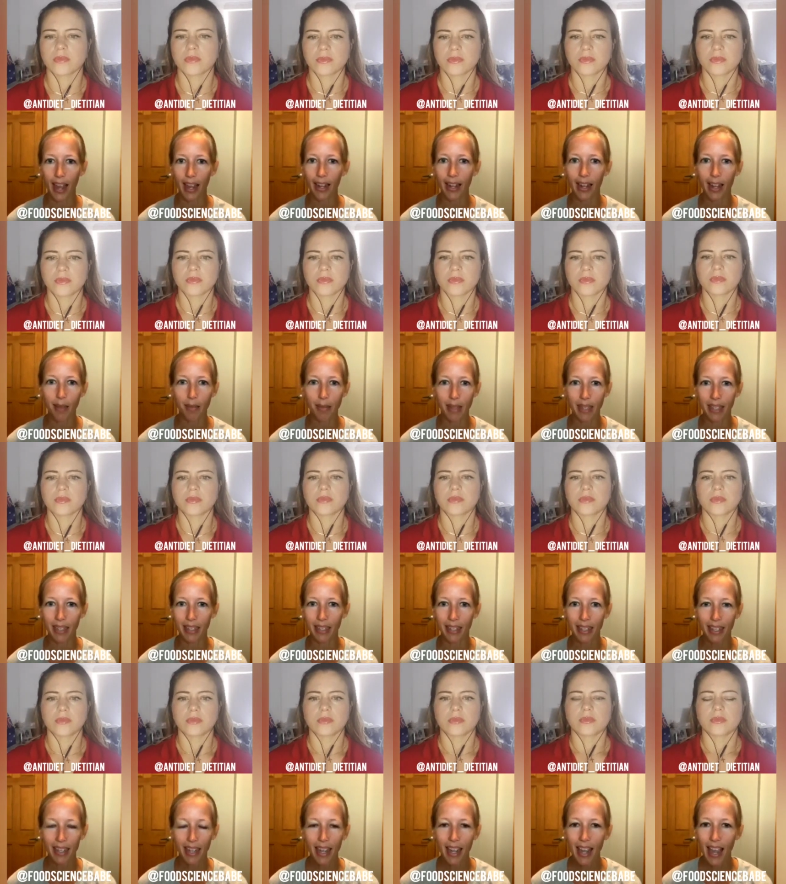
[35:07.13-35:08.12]
Speaker 1: i mean
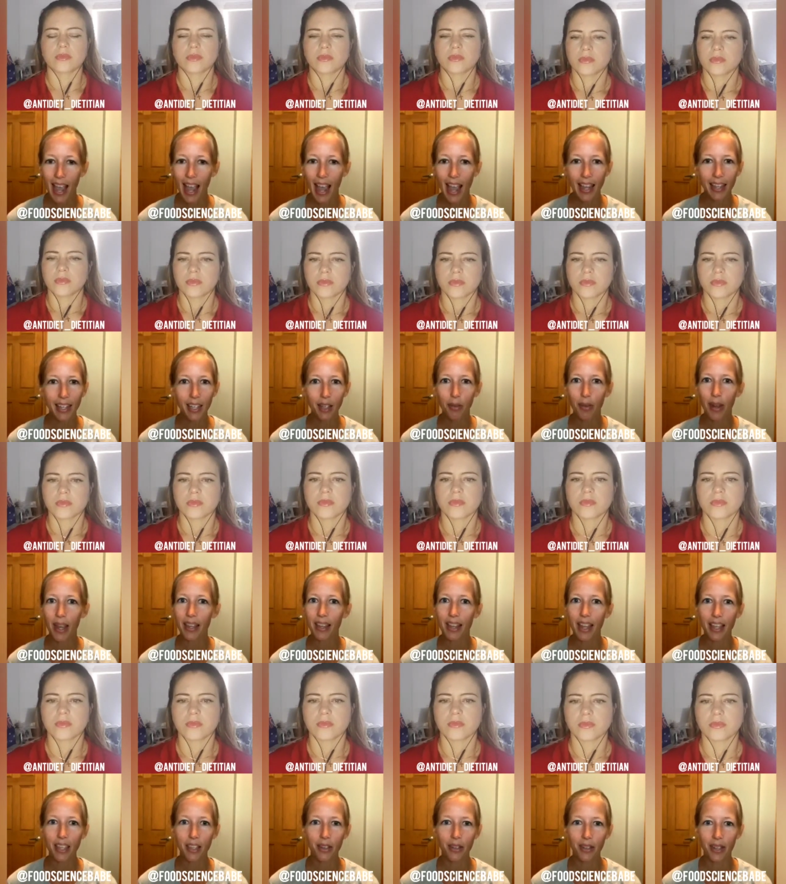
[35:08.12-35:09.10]
any way that
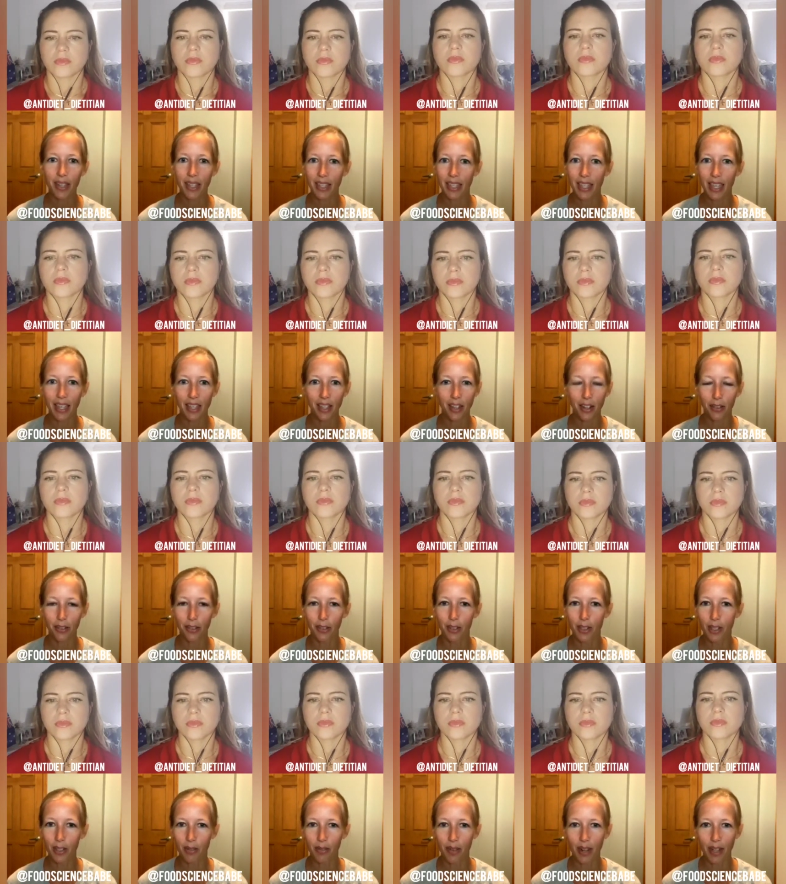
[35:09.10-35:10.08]
you can get your fruits and
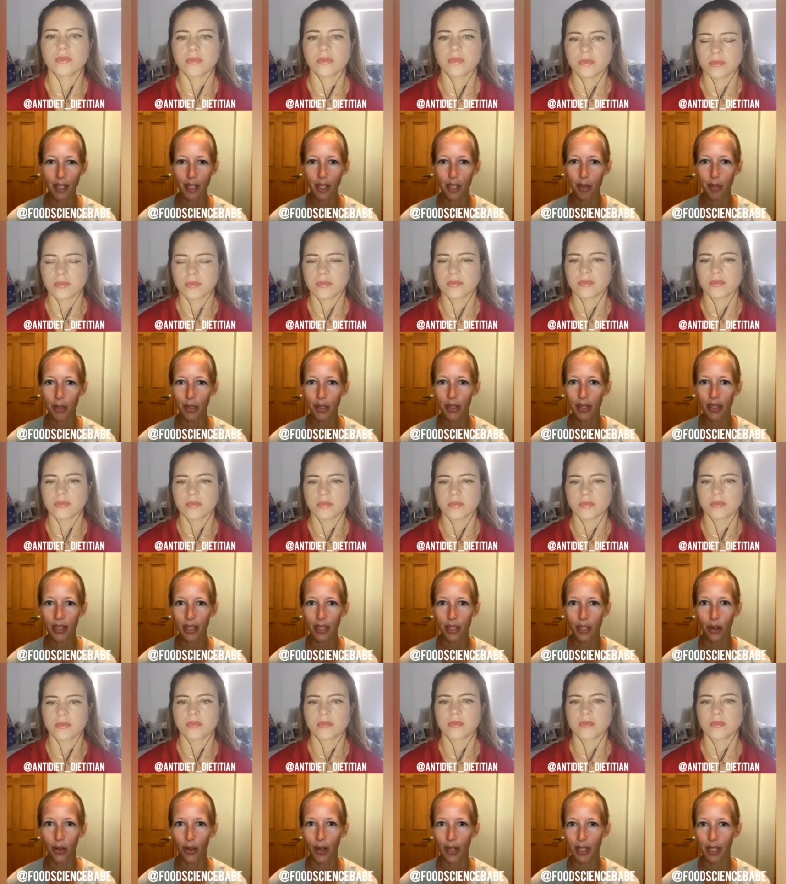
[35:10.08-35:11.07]
vegetables is
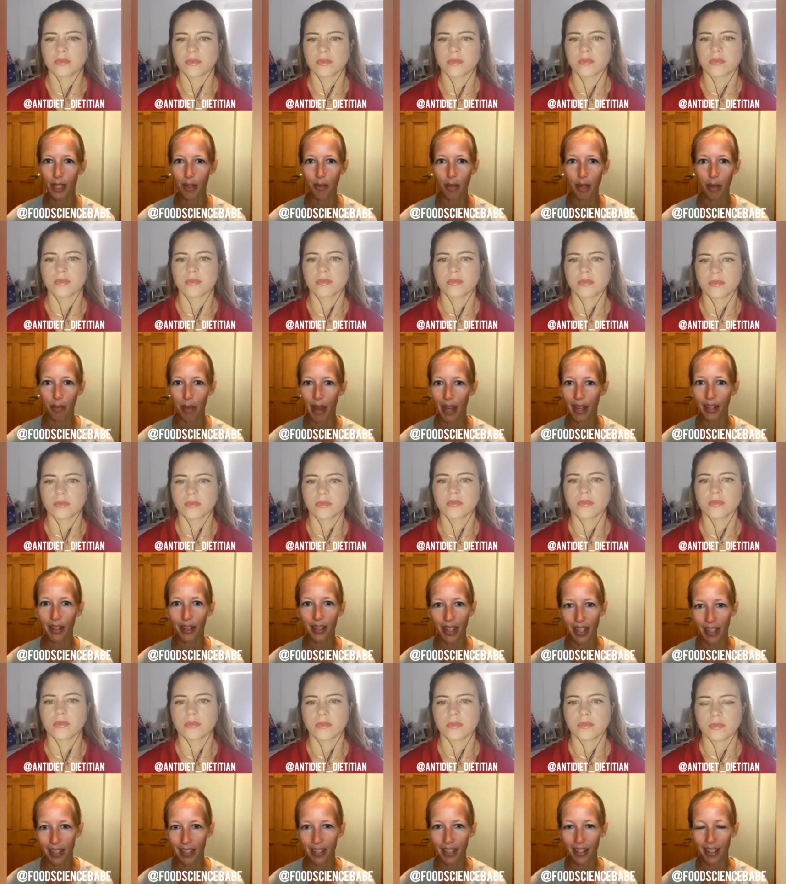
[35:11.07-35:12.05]
going to be better
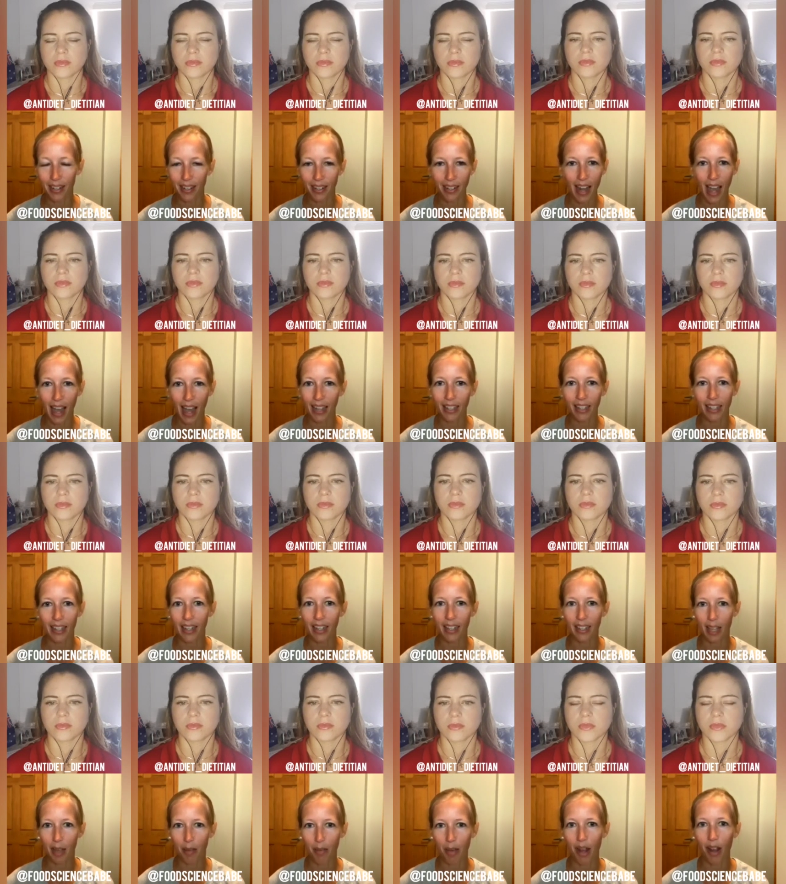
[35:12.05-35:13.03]
than not getting them
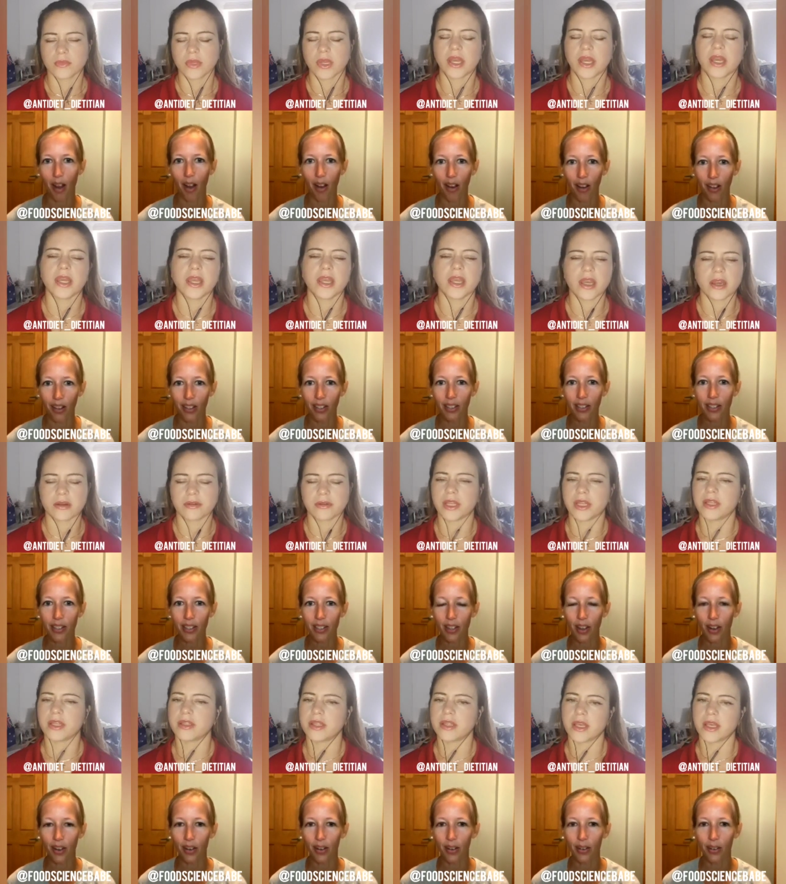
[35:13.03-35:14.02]
at all i
Speaker 2: agree
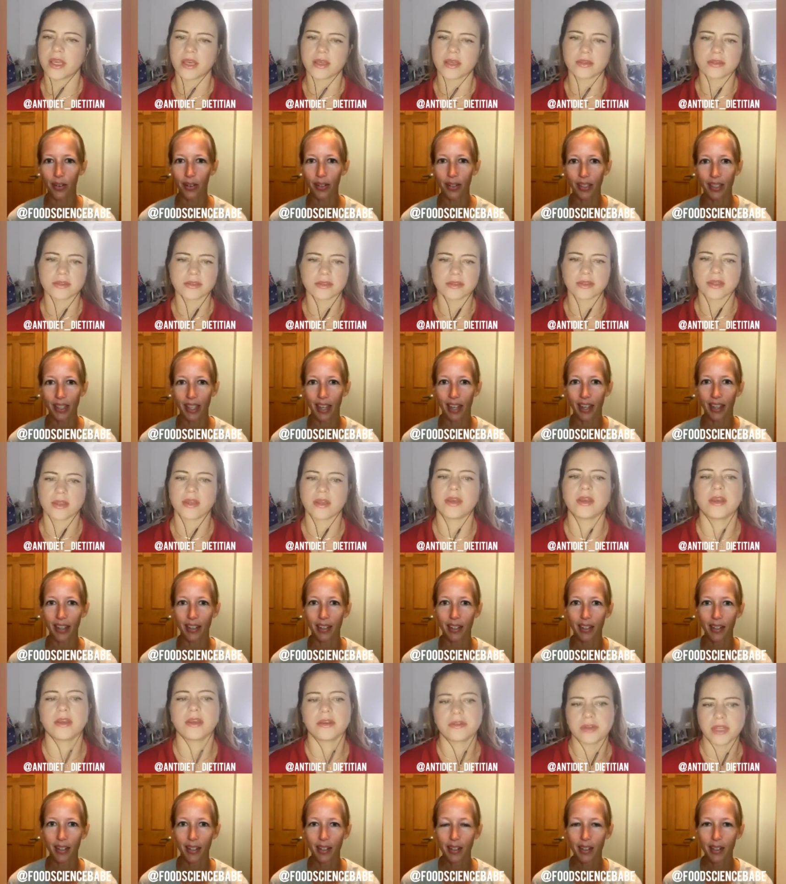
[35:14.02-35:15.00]
so, yes yeah. i
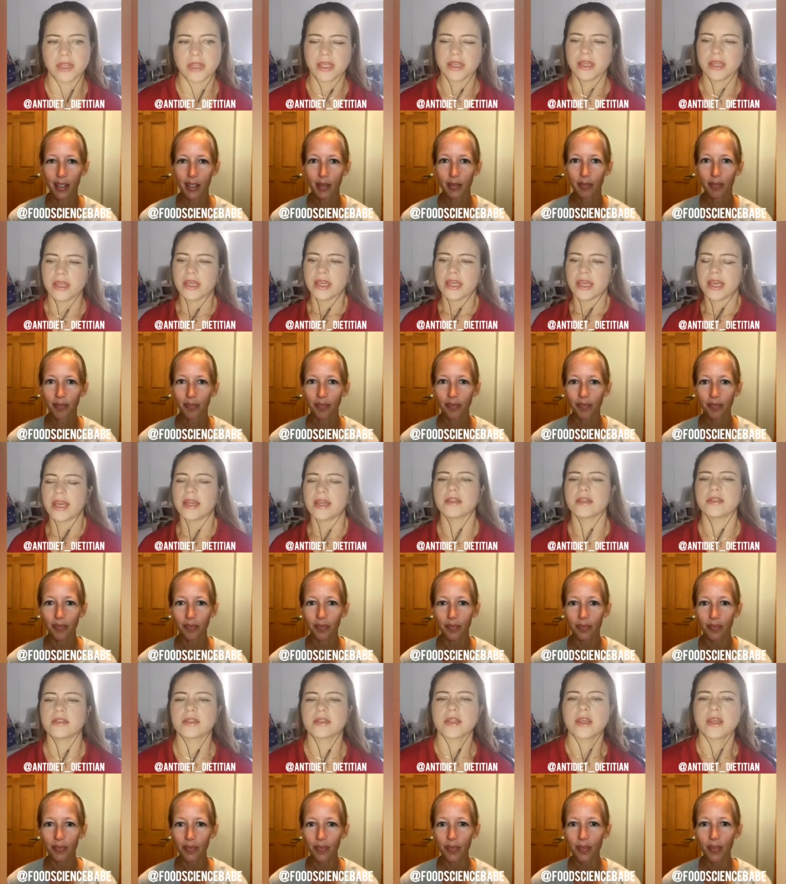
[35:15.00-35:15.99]
agree
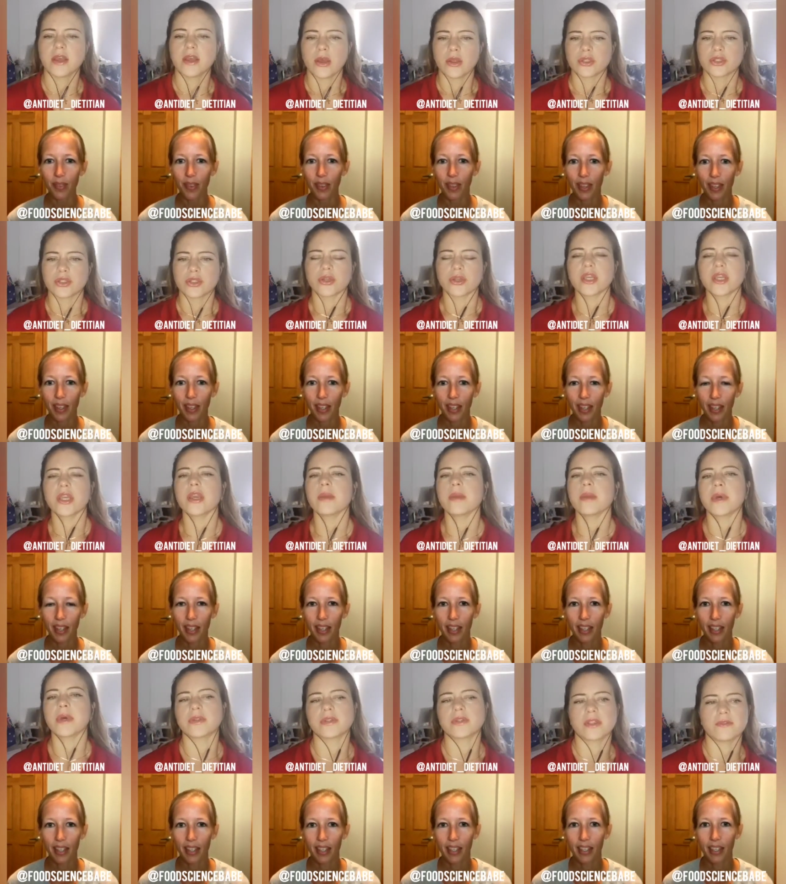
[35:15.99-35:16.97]
and talking
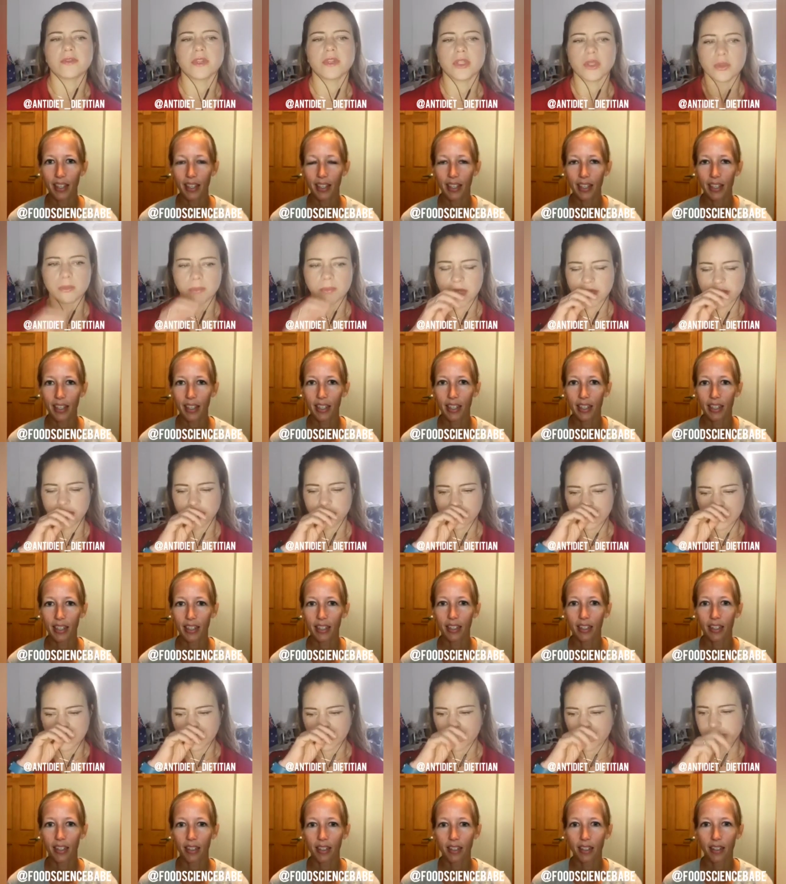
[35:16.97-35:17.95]
about something you mentioned
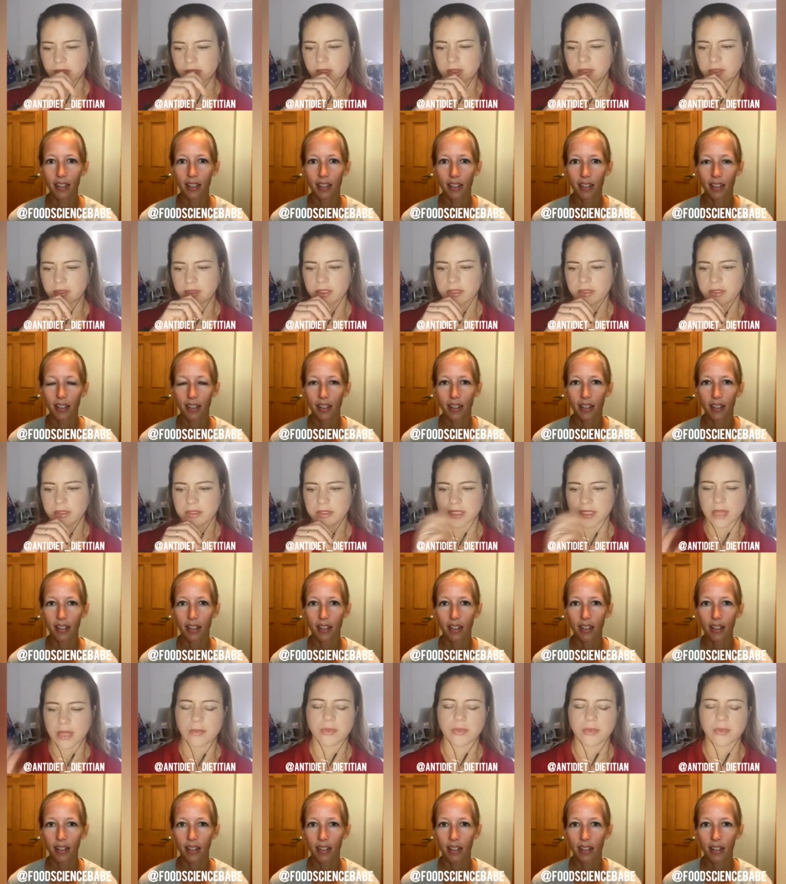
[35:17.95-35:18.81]
as well same with